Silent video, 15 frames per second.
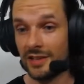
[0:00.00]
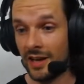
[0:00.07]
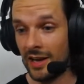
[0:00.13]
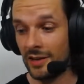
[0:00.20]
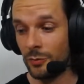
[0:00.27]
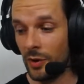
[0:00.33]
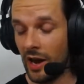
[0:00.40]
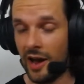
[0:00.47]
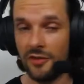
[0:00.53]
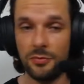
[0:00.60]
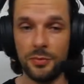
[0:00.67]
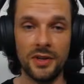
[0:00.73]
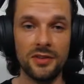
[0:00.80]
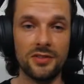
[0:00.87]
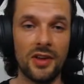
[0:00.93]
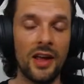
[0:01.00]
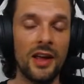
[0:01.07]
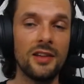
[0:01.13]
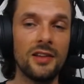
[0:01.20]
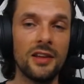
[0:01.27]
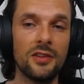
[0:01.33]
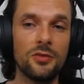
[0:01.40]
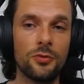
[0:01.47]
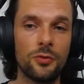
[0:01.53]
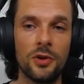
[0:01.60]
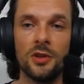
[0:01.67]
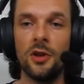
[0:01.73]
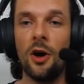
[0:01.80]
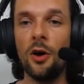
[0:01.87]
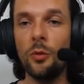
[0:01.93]
and we have been saying this for a
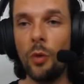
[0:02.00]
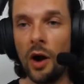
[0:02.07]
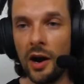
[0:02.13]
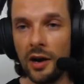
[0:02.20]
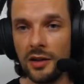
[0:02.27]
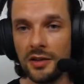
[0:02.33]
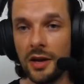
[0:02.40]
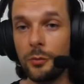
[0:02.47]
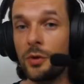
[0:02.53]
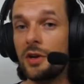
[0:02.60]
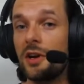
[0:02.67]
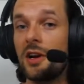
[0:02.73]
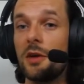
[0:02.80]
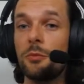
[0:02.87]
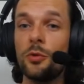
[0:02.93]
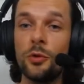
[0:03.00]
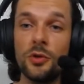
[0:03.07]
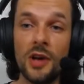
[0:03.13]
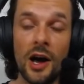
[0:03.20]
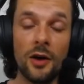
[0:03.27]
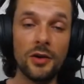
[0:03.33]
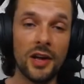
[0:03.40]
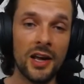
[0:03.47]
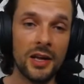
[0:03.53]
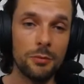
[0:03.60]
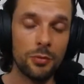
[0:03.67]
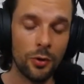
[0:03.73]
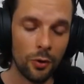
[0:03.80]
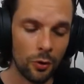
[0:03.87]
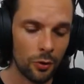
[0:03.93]
long while that we're gonna put out a
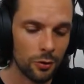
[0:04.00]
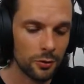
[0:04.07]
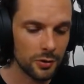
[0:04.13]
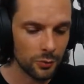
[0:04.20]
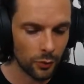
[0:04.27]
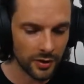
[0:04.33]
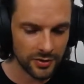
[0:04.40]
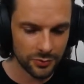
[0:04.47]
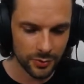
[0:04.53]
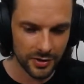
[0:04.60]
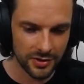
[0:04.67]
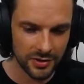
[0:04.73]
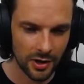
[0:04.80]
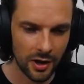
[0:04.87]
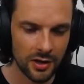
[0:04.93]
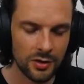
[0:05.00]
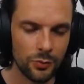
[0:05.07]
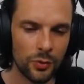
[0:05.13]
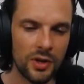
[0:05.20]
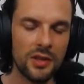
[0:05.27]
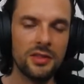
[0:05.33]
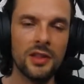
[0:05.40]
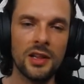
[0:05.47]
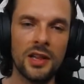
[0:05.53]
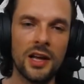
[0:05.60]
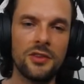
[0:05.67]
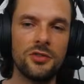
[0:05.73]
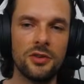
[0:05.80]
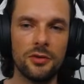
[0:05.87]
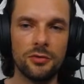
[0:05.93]
poll once we're done with The
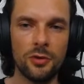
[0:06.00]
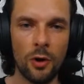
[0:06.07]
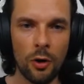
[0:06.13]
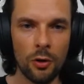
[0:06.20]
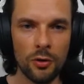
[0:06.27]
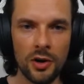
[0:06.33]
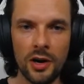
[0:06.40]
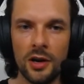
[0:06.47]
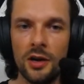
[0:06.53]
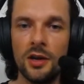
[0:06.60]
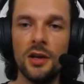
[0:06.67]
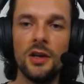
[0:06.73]
Legend of Korra,